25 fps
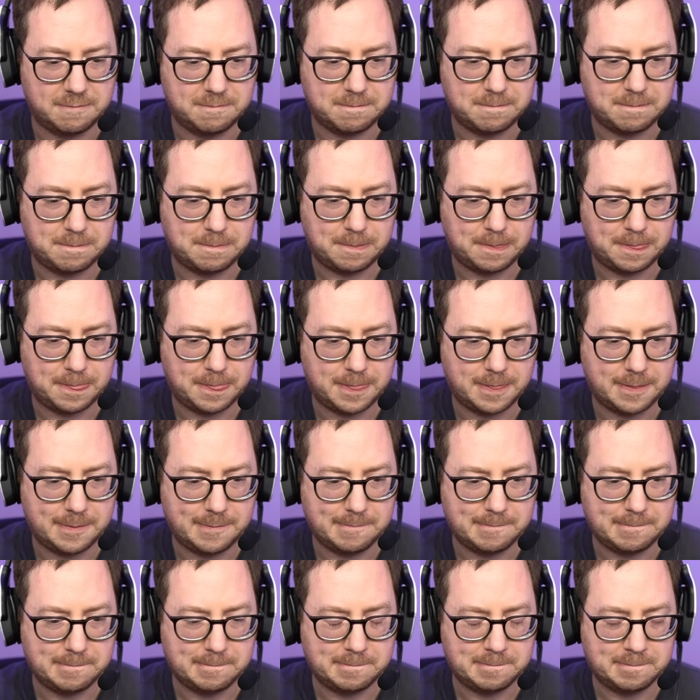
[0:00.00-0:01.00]

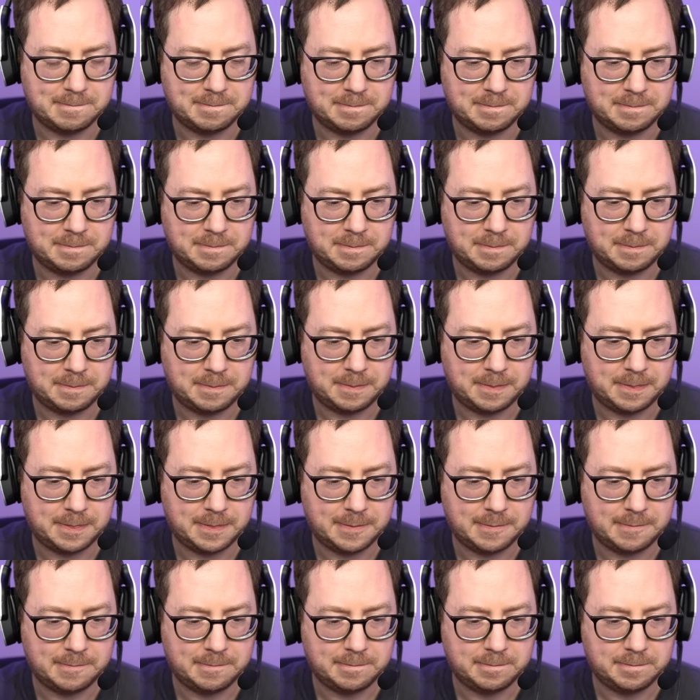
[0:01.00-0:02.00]

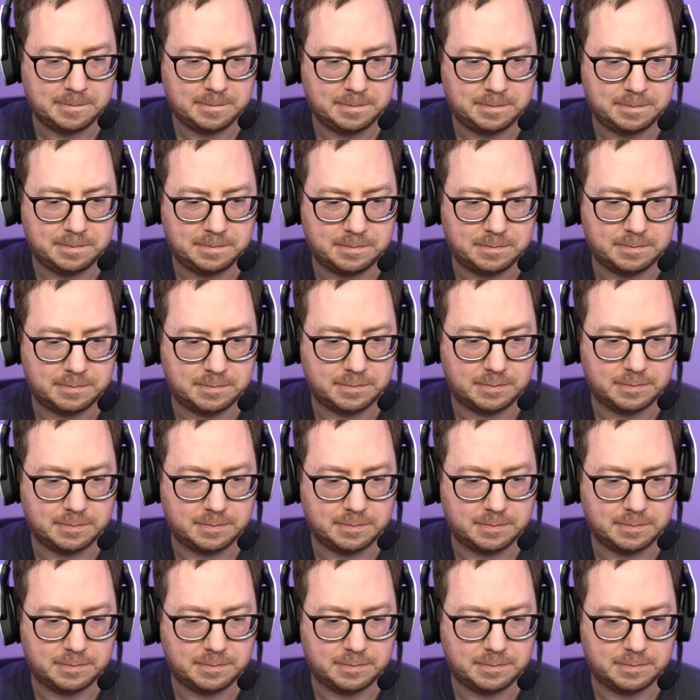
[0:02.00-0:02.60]
No one is speaking in this clip.